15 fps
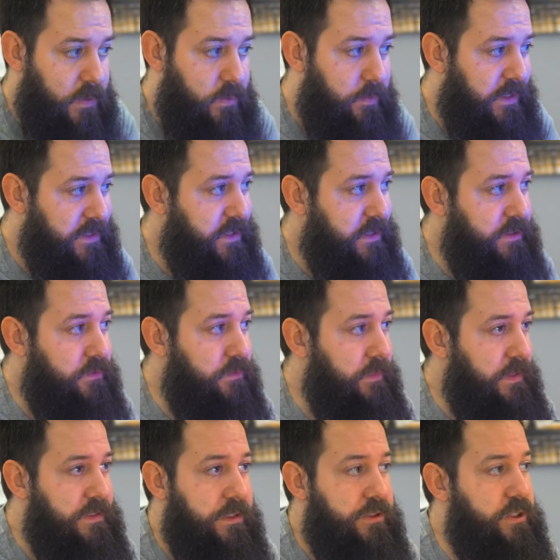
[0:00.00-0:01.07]
We're basically doing
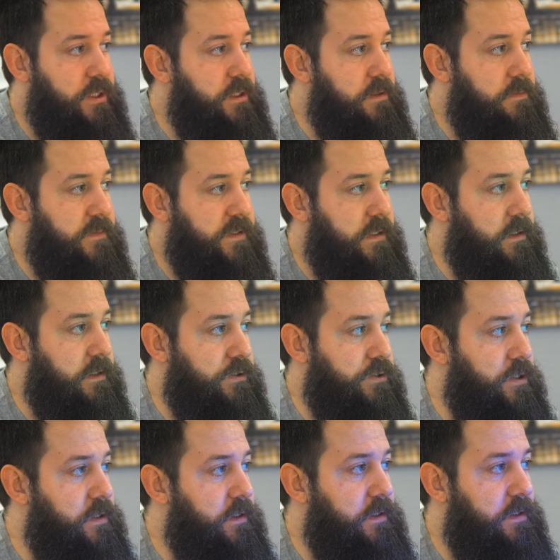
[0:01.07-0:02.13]
music jams and
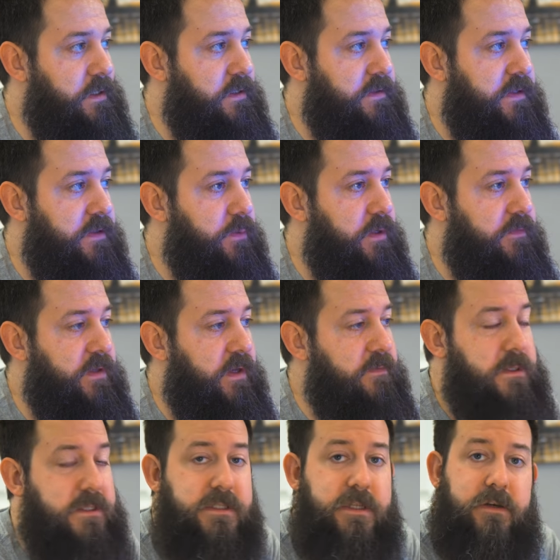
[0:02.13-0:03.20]
electronic uh, synthwave type
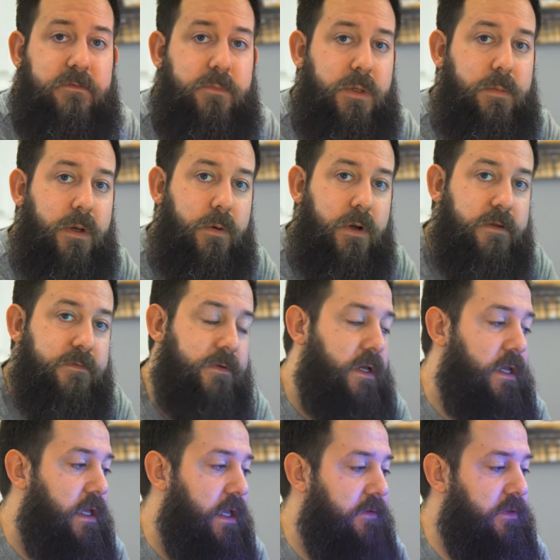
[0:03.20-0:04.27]
of stuff. Me and my wife
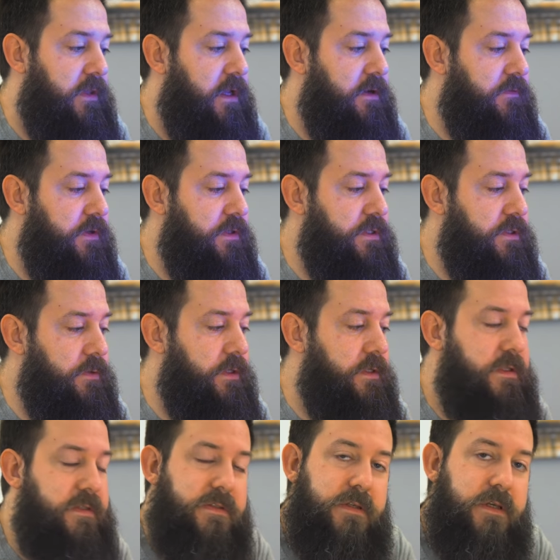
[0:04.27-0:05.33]
having a lot of fun doing it.
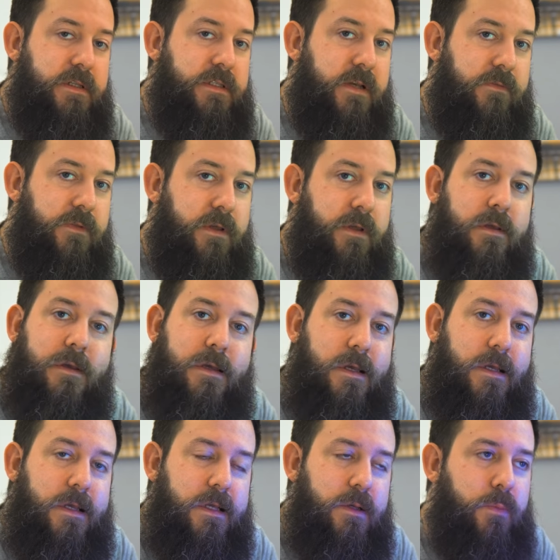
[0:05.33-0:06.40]
It's uh, definitely
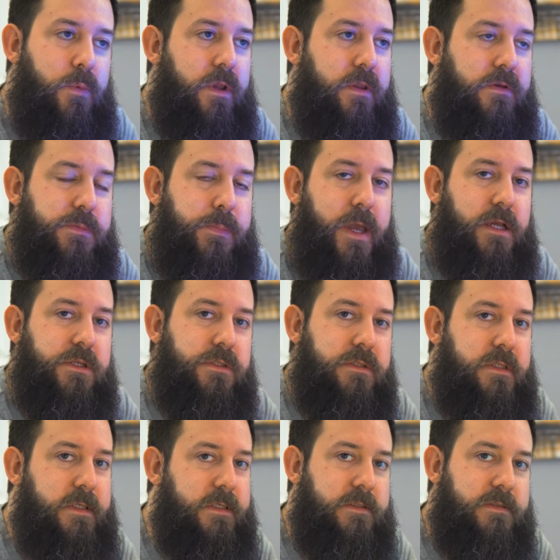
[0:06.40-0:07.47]
one of those passion
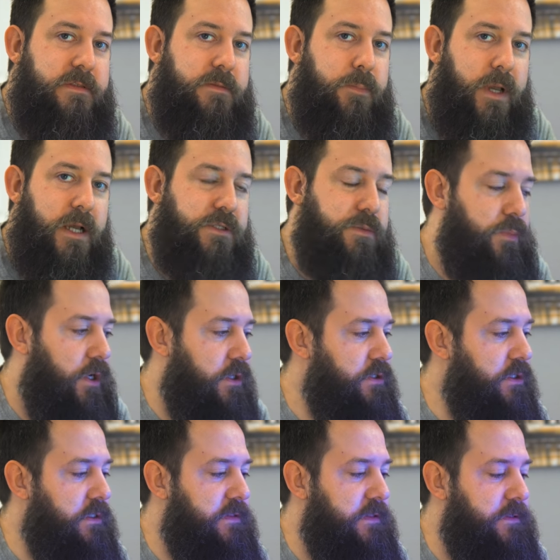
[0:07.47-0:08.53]
things, passion
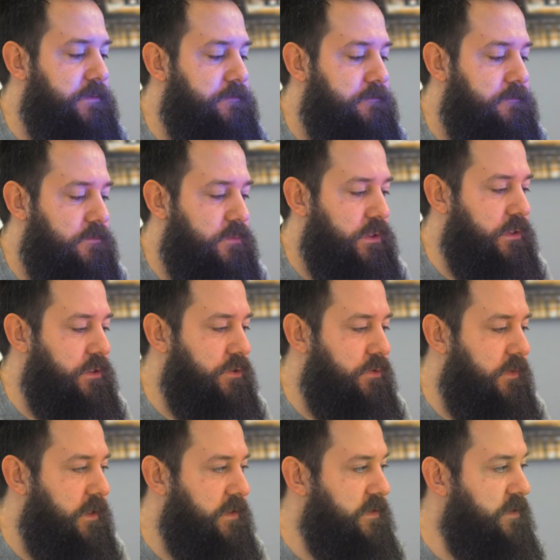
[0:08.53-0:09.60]
projects. So really enjoy
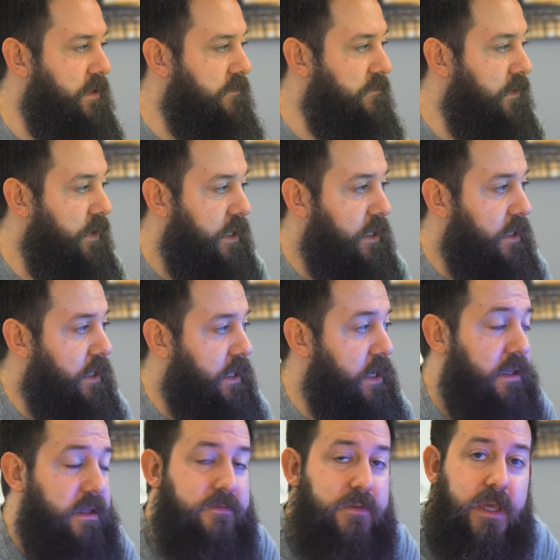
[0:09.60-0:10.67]
that stuff. And
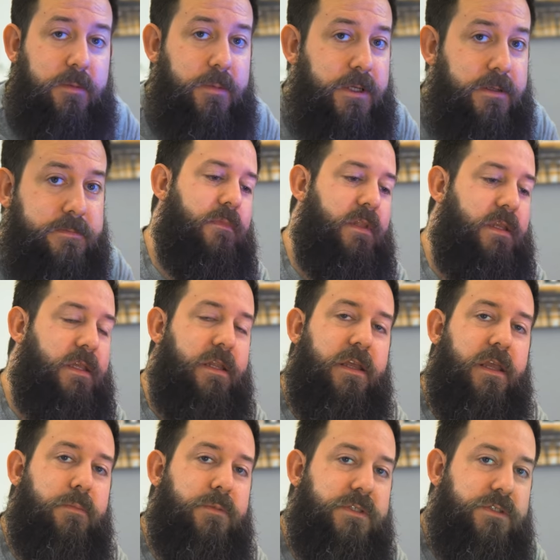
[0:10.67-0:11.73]
I love gaming getting
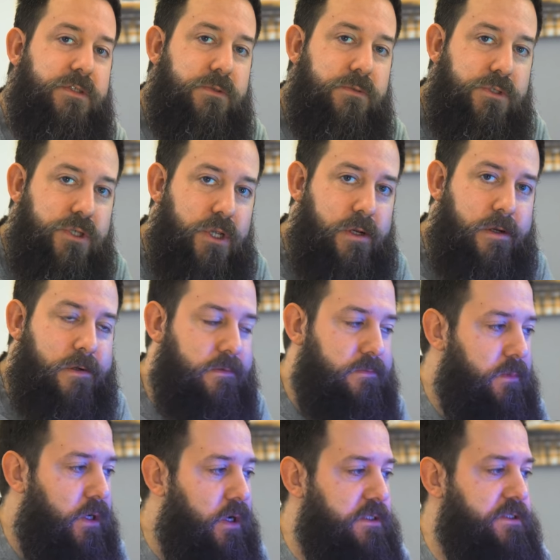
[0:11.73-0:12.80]
able to share
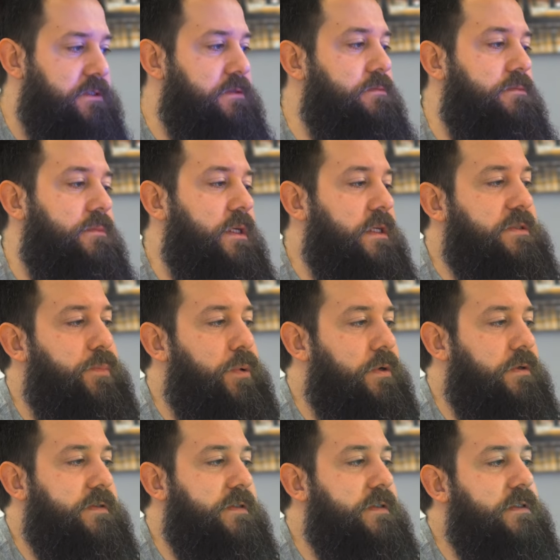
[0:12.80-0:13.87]
awesome
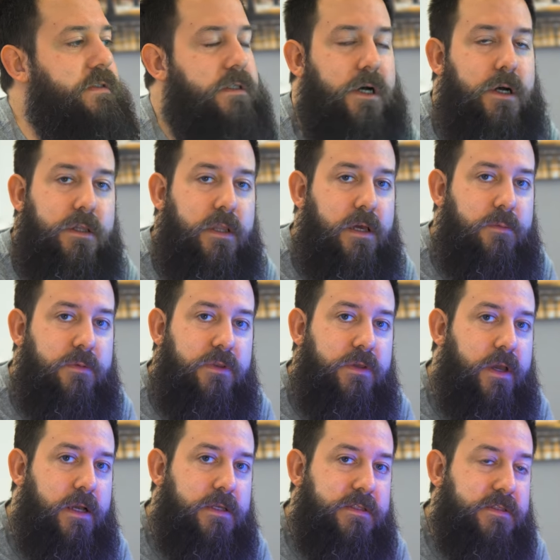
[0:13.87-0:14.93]
experiences online with you
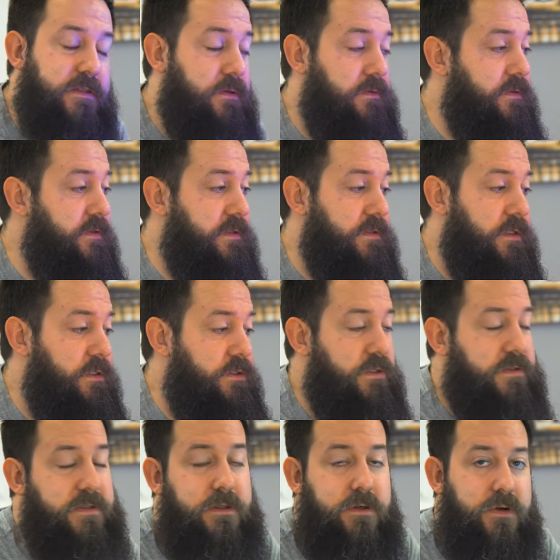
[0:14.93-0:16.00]
guys is always
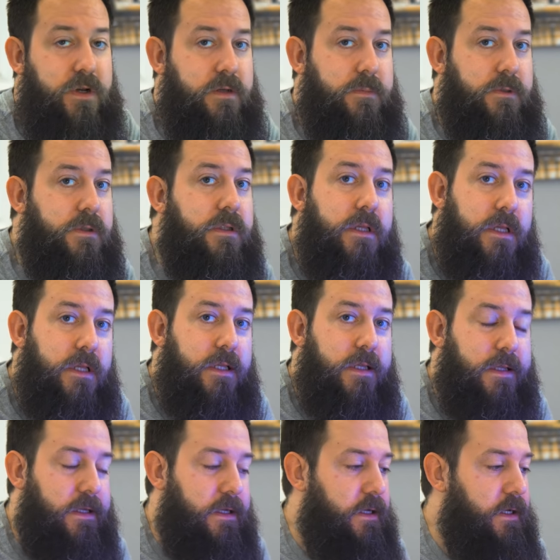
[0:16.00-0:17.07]
just incredible.
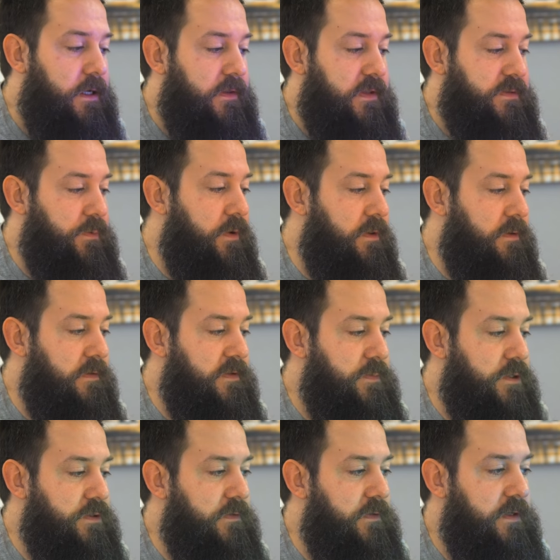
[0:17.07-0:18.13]
Uh, that's one of the
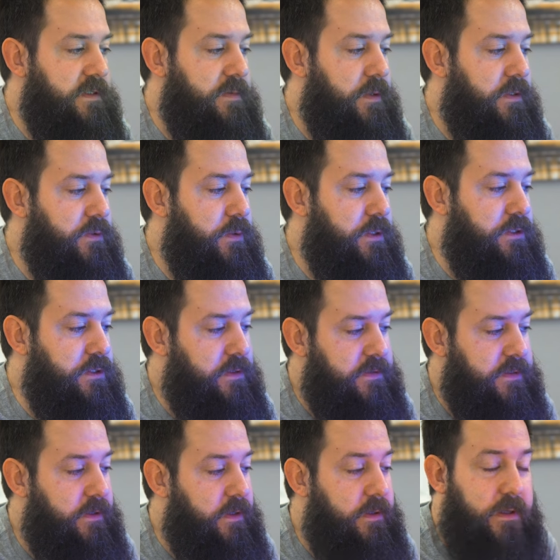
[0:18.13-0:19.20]
special things about Twitch.
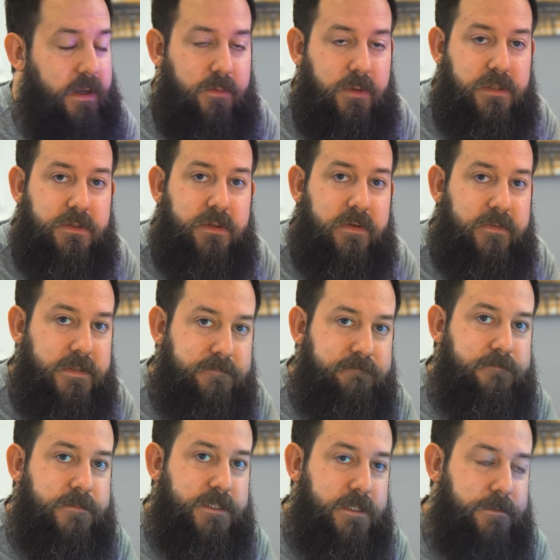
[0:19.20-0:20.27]
So I, I, really do love it.
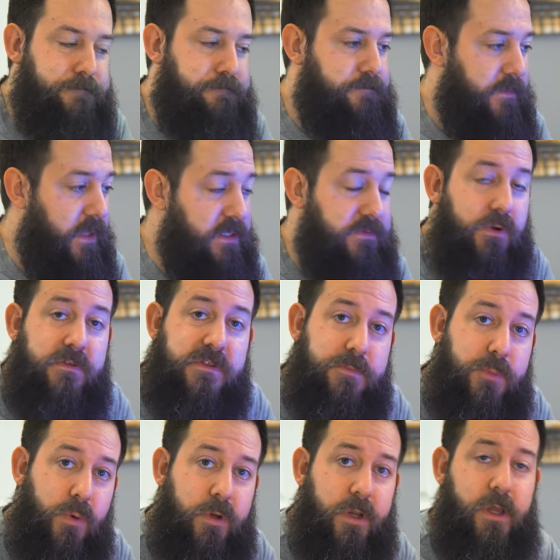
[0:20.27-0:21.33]
So thanks for all the
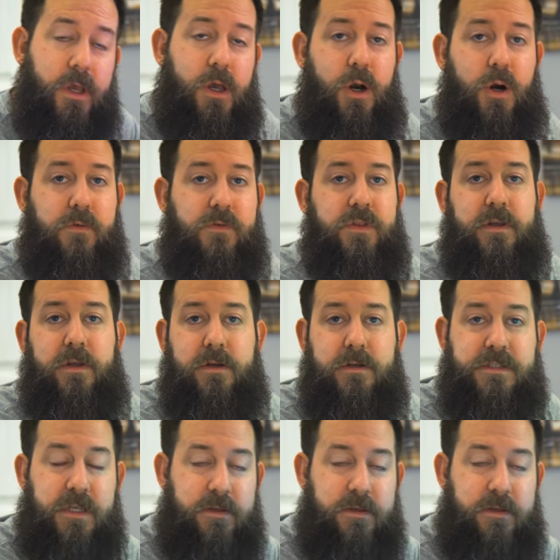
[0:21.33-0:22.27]
support over the years.